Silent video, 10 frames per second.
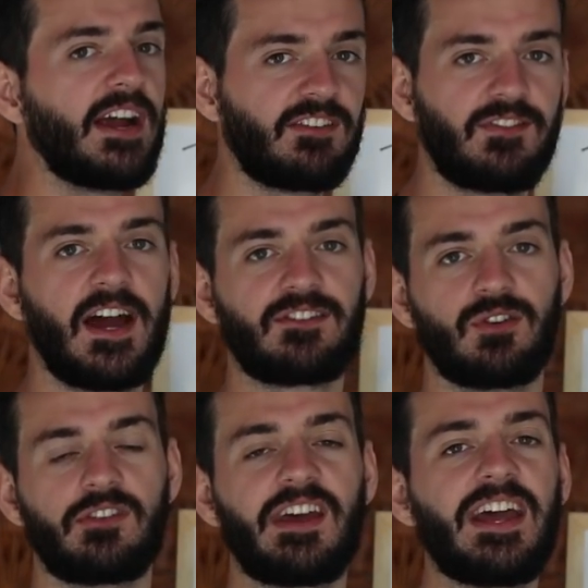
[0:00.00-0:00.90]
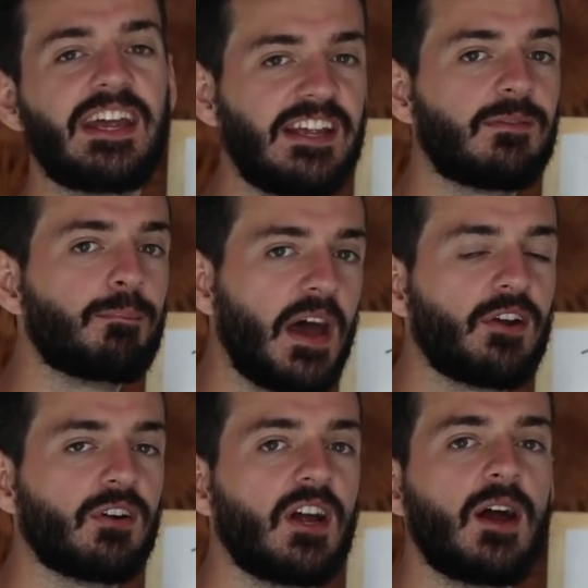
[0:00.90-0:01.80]
X factors is
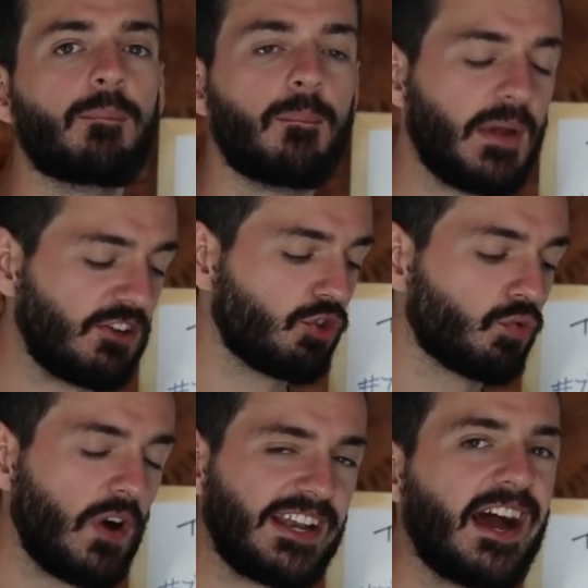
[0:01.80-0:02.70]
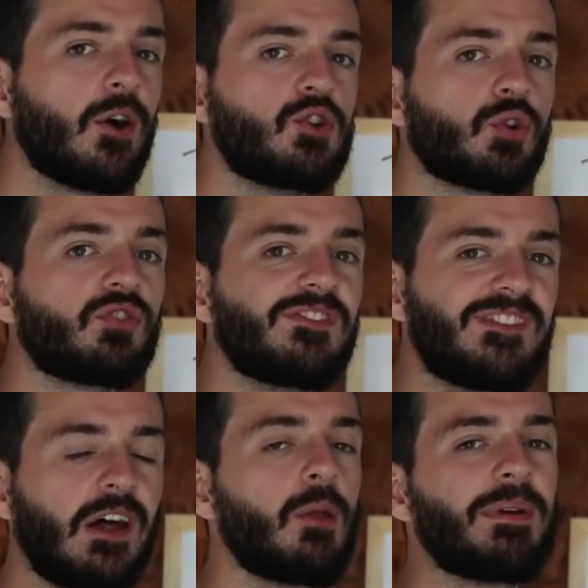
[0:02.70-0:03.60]
better, but make sure right now you're
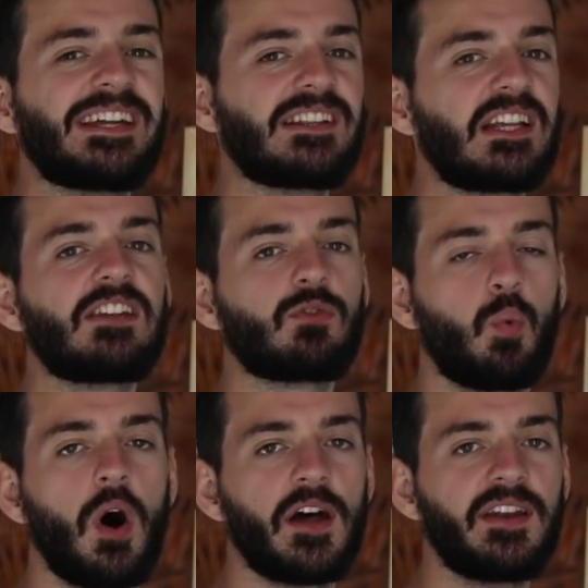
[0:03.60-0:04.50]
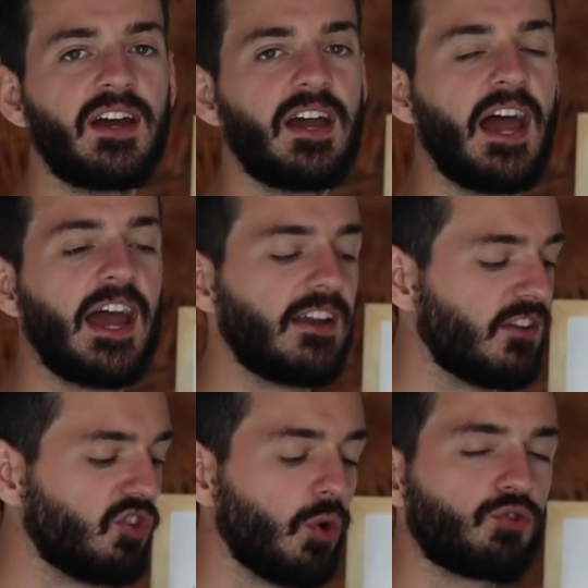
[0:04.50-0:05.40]
developing at least one,
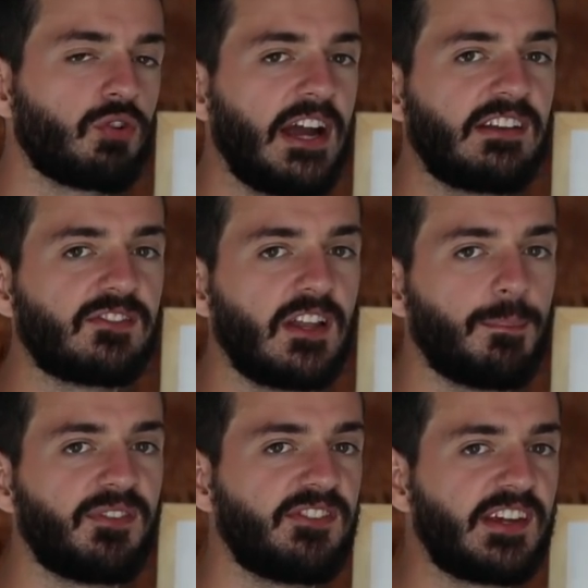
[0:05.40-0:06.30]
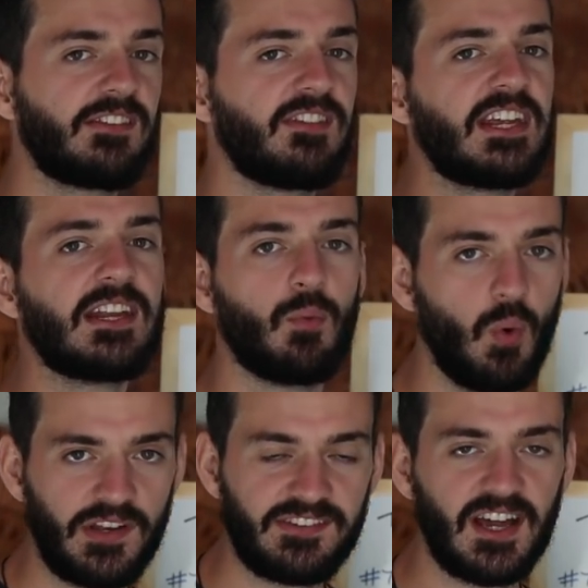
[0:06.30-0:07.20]
and don't try and develop 16 at
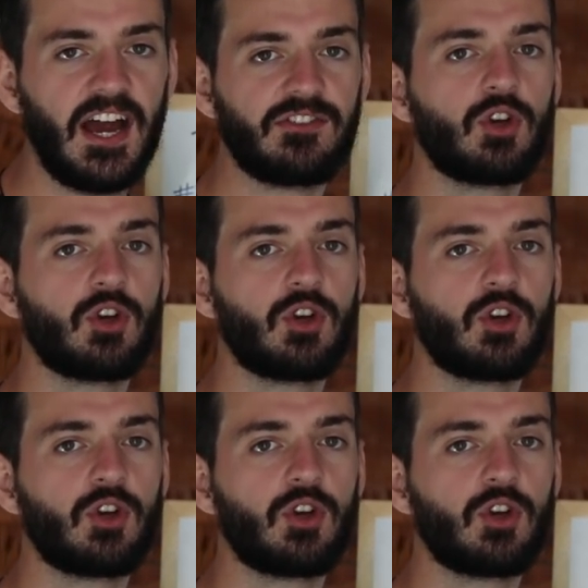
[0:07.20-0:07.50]
once, guys.